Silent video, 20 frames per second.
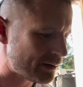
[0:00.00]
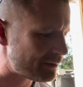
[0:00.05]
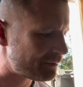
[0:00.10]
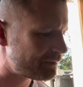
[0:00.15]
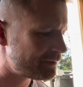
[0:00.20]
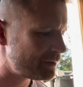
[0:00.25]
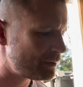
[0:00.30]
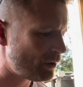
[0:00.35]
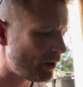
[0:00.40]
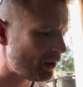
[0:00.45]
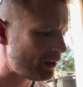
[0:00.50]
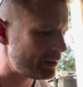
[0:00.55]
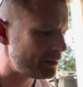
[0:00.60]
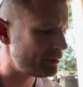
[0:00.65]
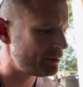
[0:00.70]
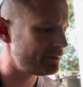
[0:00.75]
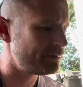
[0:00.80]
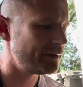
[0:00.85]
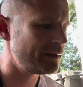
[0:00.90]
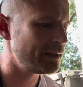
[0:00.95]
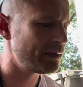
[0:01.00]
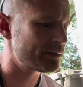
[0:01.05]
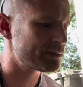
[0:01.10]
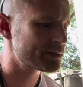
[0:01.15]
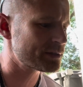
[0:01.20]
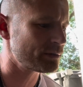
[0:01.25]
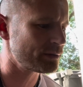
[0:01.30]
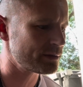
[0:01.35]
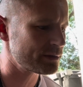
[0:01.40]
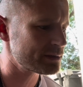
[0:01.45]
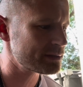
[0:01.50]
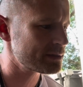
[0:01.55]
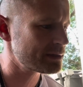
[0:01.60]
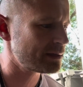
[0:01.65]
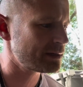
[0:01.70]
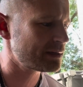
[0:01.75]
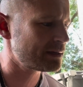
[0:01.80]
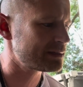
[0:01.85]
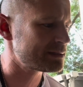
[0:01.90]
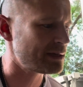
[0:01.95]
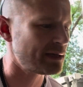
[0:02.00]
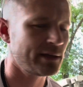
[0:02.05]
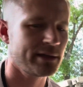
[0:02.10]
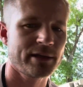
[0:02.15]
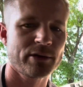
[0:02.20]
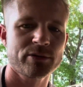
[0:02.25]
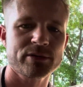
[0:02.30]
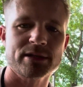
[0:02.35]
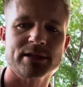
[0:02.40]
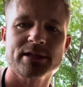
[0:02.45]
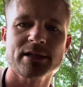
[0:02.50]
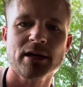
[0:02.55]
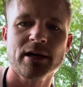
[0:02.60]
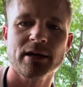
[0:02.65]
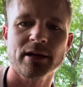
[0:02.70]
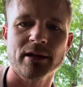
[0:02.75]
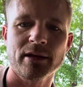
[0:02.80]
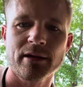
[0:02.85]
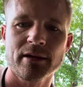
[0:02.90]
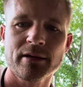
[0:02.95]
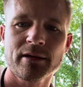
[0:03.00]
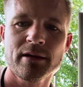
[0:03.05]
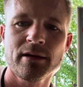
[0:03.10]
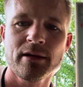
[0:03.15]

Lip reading: a few Hollywood video stores, because there was a ton of